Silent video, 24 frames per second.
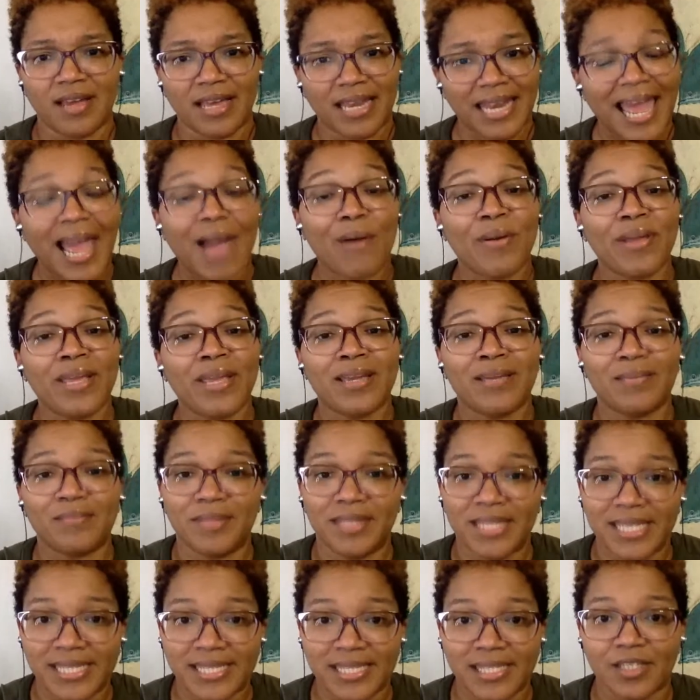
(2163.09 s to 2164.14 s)
allowing
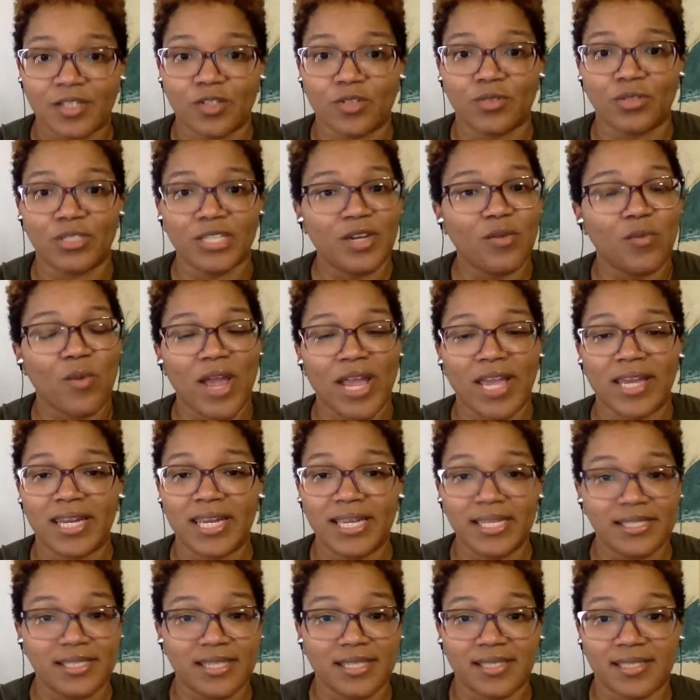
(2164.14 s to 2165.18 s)
him this little leeway, and
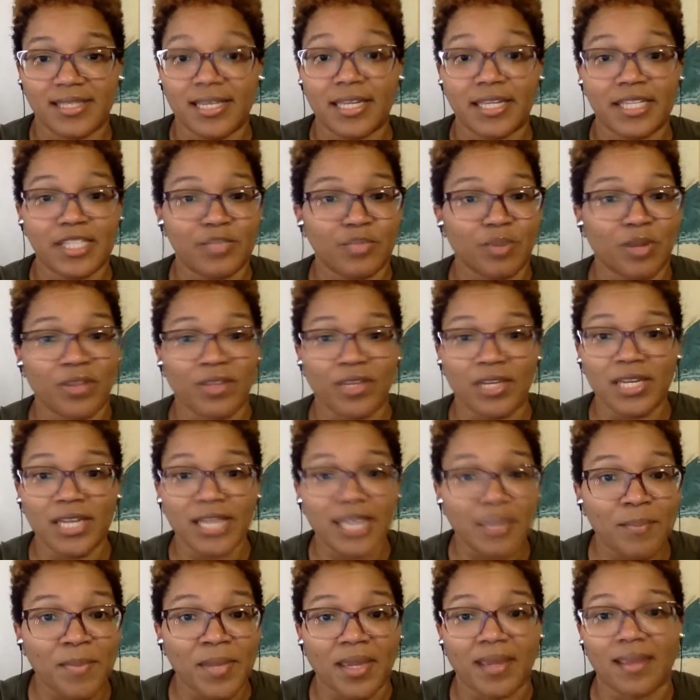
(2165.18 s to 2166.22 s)
he's just telling his brother,
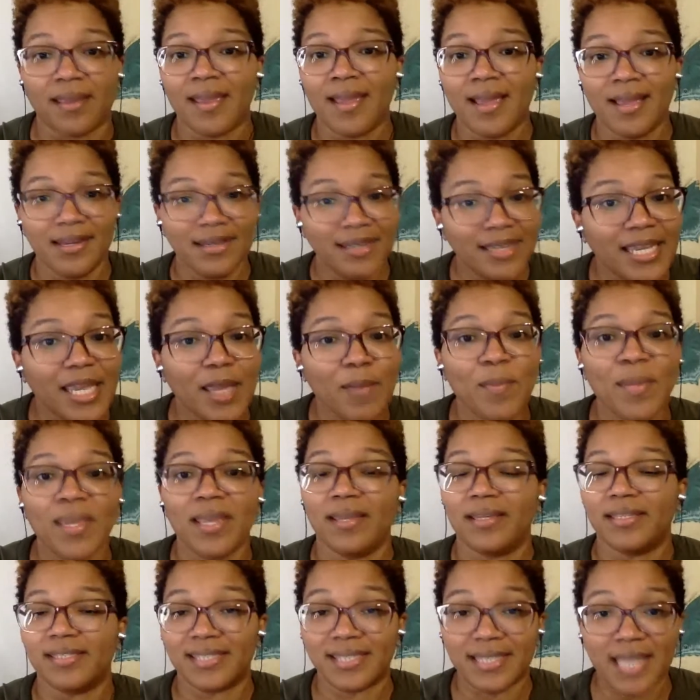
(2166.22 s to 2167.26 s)
look at me,
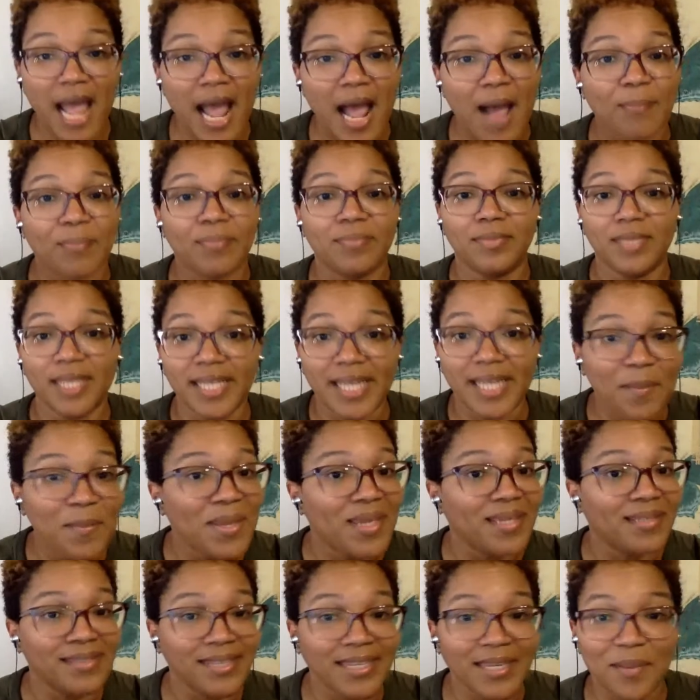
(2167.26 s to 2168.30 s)
stop, look at
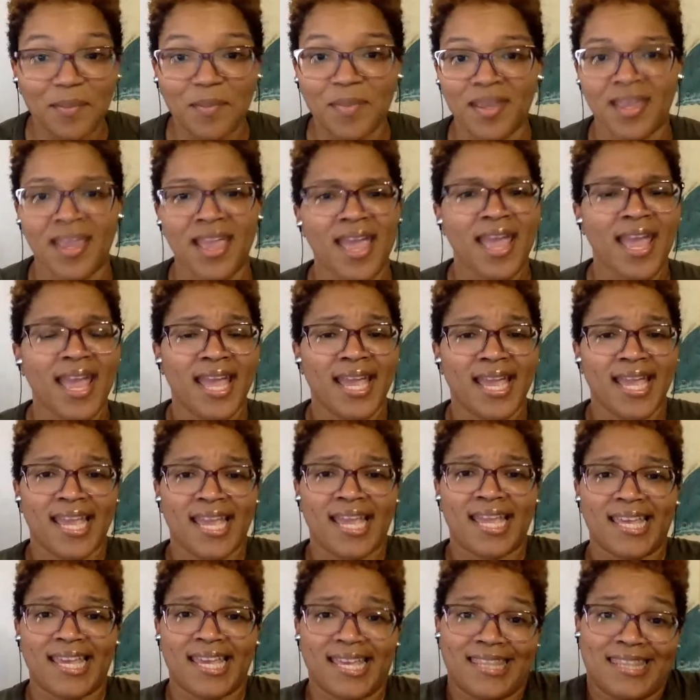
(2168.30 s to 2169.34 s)
me,
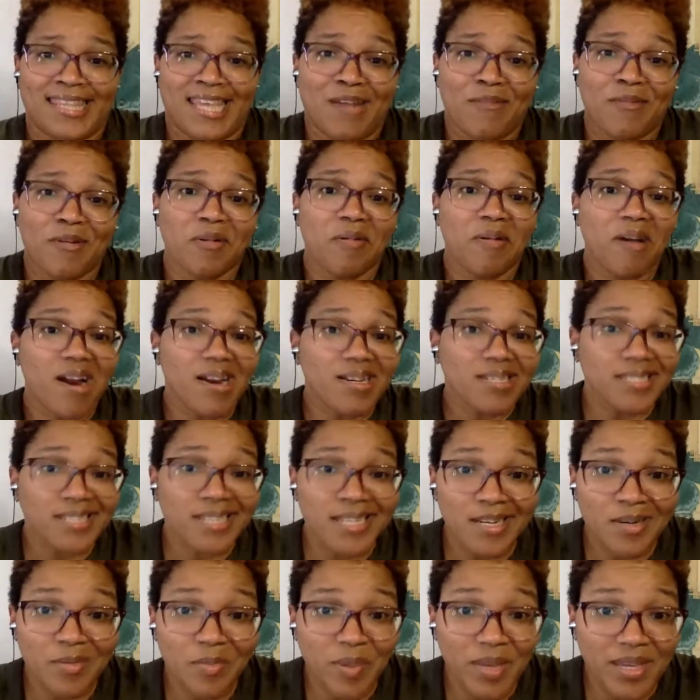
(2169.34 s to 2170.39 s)
that requires an
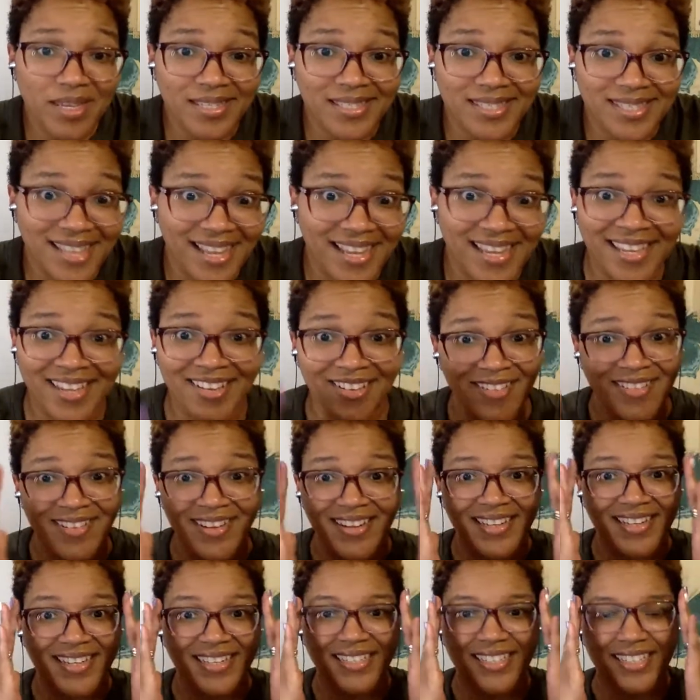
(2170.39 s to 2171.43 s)
inner peace, like you
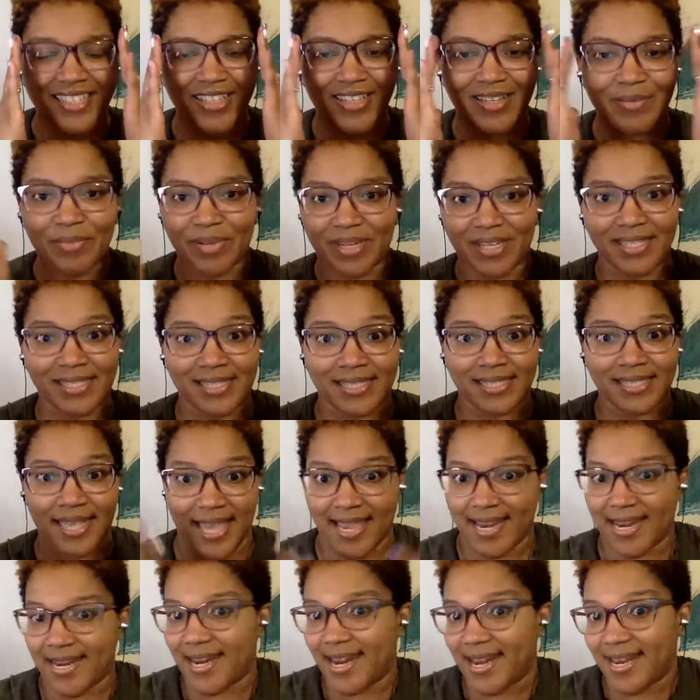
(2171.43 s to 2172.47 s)
because
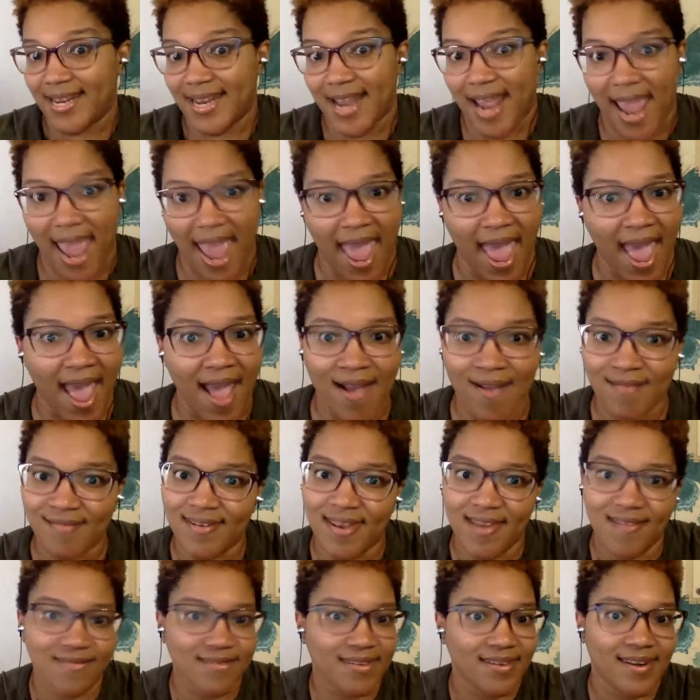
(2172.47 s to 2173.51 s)
yeah, I don't
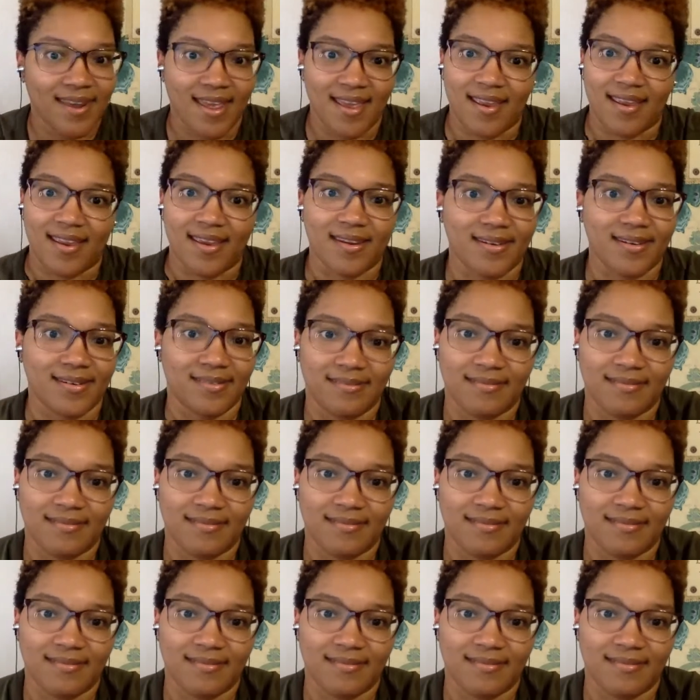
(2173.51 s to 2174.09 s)
know that I could